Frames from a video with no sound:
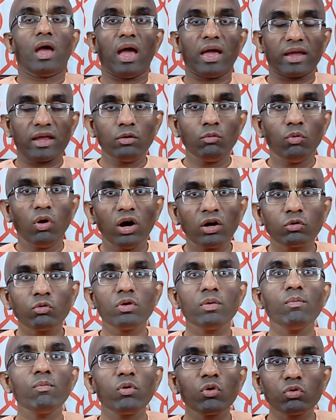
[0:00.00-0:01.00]
I can work to
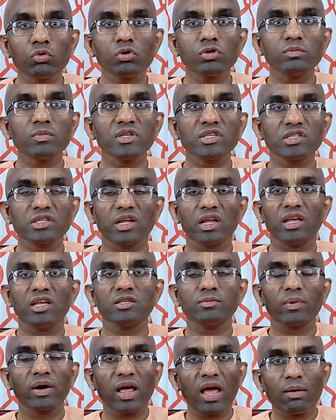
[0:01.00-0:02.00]
improve those
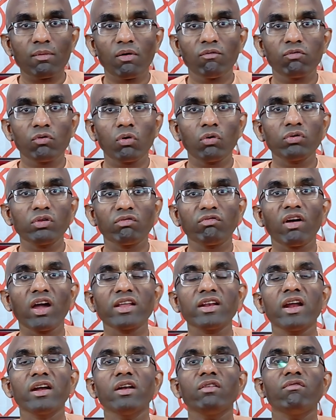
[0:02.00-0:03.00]
mistakes, but I am of course a
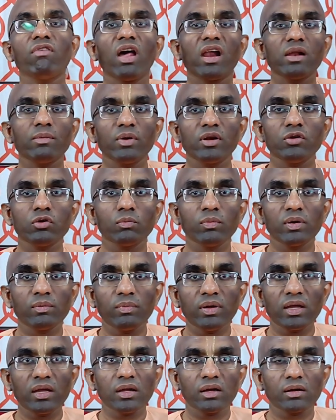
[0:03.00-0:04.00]
finite and fallible human
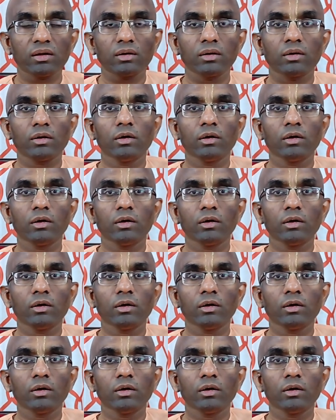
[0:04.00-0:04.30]
being.